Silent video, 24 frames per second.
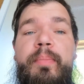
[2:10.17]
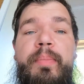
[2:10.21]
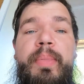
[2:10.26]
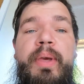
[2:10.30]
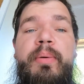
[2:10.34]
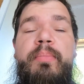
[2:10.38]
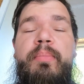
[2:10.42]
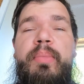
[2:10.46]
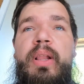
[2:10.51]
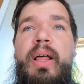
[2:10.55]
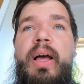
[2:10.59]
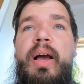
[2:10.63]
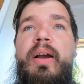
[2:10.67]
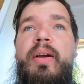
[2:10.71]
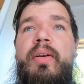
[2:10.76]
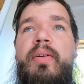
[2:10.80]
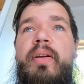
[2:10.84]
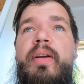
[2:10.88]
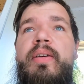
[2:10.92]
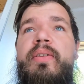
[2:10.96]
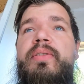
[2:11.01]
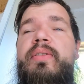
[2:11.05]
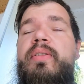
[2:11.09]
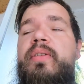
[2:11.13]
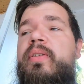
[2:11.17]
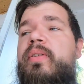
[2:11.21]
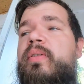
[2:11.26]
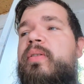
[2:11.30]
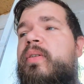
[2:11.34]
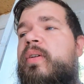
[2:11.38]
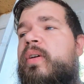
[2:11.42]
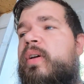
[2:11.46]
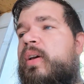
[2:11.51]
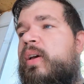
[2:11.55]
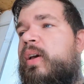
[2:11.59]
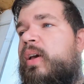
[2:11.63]
Big Block Chrysler.
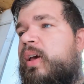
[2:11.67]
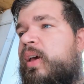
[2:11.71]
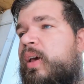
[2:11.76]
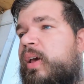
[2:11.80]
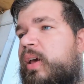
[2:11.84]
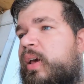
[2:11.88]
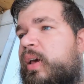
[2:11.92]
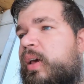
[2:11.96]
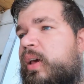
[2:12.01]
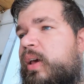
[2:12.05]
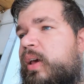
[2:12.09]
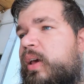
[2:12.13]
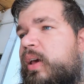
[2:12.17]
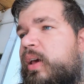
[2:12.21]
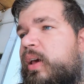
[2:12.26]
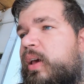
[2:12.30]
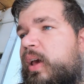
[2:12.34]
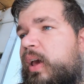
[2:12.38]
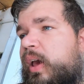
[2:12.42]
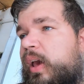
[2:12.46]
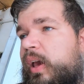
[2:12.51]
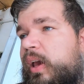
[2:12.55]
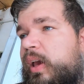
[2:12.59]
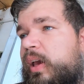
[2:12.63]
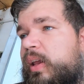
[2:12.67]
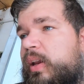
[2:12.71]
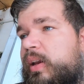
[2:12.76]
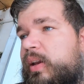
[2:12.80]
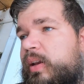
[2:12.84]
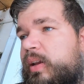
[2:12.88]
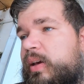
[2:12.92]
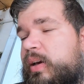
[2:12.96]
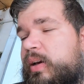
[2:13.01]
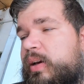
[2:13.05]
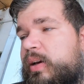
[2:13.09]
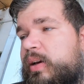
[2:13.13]

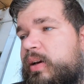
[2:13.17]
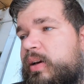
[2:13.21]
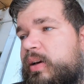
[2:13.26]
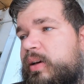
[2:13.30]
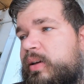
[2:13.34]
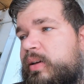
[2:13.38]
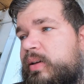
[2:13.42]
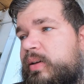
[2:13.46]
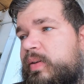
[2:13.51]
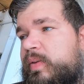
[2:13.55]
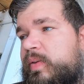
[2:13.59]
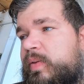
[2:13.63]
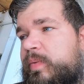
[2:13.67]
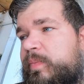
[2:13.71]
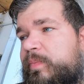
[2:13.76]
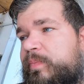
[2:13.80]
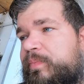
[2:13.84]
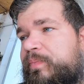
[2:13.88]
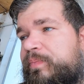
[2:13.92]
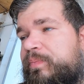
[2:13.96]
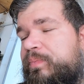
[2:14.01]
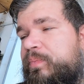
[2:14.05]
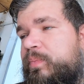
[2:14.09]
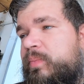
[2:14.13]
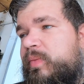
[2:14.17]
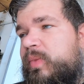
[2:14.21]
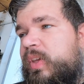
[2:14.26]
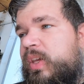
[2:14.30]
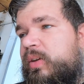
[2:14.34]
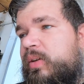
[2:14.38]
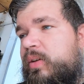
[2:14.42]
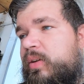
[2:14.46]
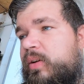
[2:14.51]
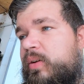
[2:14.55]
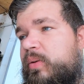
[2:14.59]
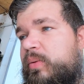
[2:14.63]
And
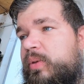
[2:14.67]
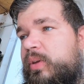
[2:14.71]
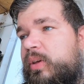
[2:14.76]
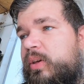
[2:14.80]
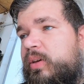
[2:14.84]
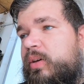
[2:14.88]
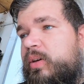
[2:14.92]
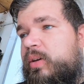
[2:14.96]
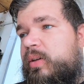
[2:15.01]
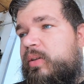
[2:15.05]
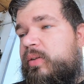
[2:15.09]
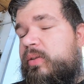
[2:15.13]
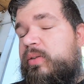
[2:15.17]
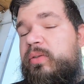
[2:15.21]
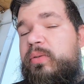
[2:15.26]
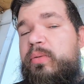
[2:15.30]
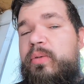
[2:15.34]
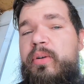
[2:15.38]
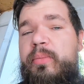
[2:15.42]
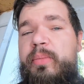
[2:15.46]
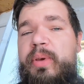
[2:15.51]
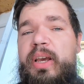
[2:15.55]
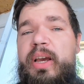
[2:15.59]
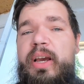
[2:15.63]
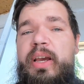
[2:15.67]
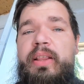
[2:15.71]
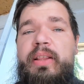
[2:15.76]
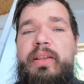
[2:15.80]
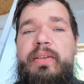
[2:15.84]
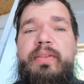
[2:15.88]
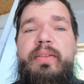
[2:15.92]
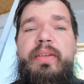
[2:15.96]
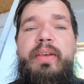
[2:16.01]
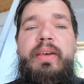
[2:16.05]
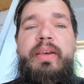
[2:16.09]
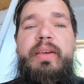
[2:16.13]
you know, the story behind
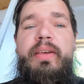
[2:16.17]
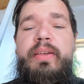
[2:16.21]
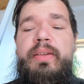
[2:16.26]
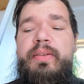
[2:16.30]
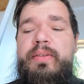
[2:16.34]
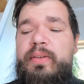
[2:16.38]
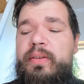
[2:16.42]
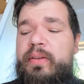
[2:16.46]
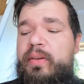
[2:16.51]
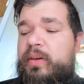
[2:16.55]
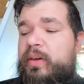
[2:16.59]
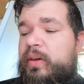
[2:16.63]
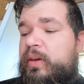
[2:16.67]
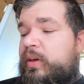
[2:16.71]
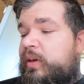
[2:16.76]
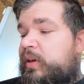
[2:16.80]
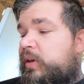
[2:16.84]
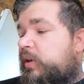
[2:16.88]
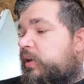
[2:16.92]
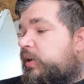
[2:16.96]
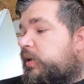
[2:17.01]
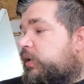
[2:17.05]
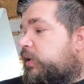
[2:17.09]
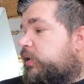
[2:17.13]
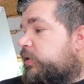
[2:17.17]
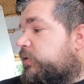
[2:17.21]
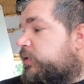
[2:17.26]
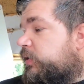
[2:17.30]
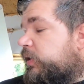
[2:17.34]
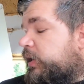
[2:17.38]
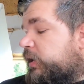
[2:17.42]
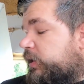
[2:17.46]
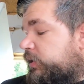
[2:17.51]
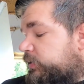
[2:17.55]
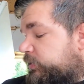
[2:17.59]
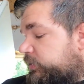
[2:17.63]
this thing is
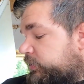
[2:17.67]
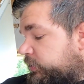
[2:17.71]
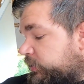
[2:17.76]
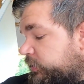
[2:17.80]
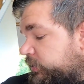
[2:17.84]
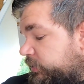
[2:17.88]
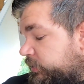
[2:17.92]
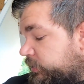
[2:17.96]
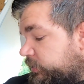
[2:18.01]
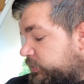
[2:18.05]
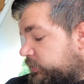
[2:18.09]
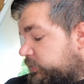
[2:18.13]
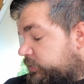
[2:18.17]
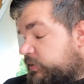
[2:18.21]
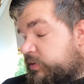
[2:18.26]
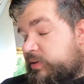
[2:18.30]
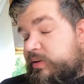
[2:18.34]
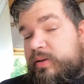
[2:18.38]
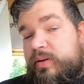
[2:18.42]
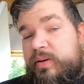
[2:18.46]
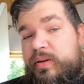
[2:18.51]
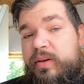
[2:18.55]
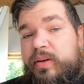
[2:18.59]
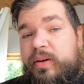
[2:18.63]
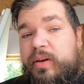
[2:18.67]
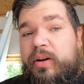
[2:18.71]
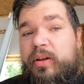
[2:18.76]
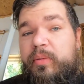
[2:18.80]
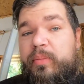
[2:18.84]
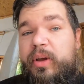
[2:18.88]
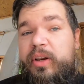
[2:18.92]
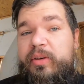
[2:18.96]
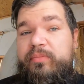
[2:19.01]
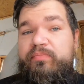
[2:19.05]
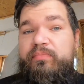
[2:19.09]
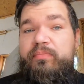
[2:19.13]
that you
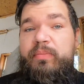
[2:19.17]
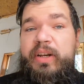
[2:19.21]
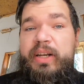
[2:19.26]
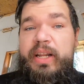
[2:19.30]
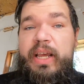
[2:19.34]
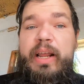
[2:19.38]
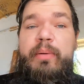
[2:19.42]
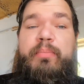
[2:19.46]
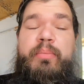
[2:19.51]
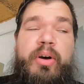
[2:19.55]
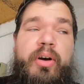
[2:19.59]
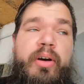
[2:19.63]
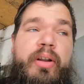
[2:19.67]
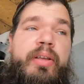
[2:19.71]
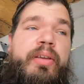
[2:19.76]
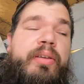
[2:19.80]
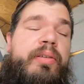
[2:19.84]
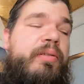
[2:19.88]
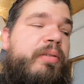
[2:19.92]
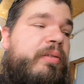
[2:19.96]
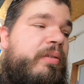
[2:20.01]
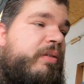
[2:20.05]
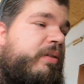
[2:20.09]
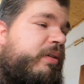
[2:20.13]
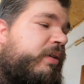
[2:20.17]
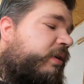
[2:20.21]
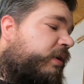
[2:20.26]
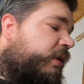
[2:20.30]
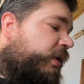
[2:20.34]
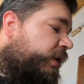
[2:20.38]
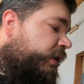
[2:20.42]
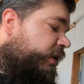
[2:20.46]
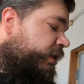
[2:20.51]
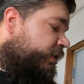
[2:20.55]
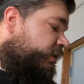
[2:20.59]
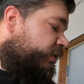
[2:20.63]
know, my dad bought it,
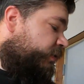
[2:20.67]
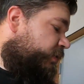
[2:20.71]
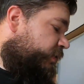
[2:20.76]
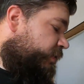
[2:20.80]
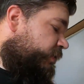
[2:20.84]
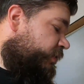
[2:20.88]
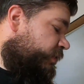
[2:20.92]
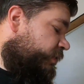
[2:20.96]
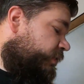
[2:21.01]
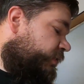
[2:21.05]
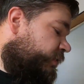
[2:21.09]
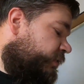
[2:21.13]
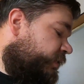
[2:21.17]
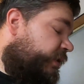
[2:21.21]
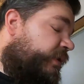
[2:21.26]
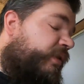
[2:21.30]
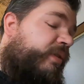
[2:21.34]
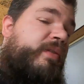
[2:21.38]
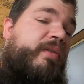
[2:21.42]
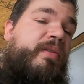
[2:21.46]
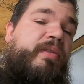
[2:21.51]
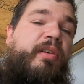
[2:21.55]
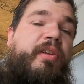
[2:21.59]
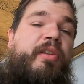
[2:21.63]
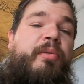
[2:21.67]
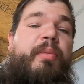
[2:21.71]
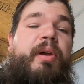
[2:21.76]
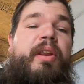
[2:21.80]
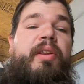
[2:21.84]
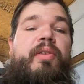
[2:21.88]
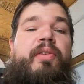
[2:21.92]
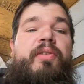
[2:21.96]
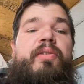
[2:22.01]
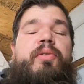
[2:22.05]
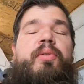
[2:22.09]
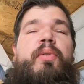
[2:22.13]
and it's
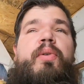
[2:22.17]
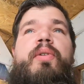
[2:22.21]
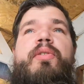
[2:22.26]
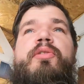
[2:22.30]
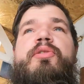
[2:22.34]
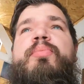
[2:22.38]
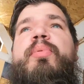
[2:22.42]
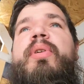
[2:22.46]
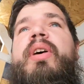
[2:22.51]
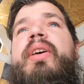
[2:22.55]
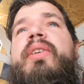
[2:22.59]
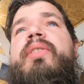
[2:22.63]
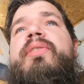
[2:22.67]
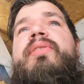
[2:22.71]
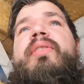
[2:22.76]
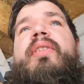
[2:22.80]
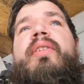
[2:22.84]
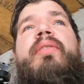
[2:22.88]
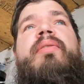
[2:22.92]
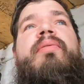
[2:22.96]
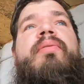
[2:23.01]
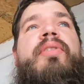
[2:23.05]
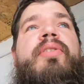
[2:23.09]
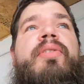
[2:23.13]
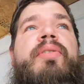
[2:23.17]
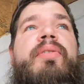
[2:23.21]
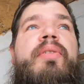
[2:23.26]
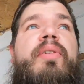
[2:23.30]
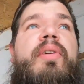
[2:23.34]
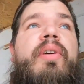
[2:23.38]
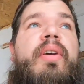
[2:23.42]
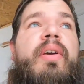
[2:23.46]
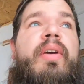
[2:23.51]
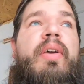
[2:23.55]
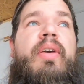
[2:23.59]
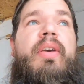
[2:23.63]
been in storage probably since
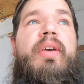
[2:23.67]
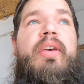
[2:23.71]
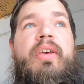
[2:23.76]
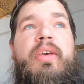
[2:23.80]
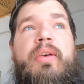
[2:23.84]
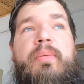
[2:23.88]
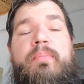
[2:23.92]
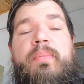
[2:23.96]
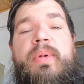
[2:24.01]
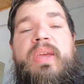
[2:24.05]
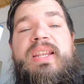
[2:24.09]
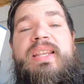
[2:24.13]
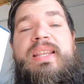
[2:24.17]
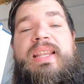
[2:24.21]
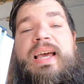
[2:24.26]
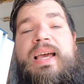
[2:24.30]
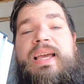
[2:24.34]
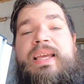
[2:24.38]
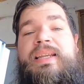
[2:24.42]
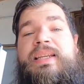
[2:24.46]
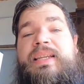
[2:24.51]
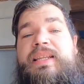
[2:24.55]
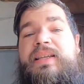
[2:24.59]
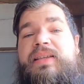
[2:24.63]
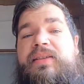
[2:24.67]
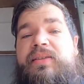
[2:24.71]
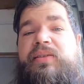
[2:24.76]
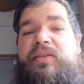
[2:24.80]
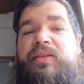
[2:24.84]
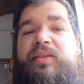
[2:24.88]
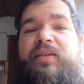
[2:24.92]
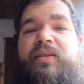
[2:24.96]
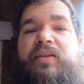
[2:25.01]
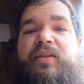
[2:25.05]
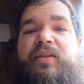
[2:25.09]
mid-90s.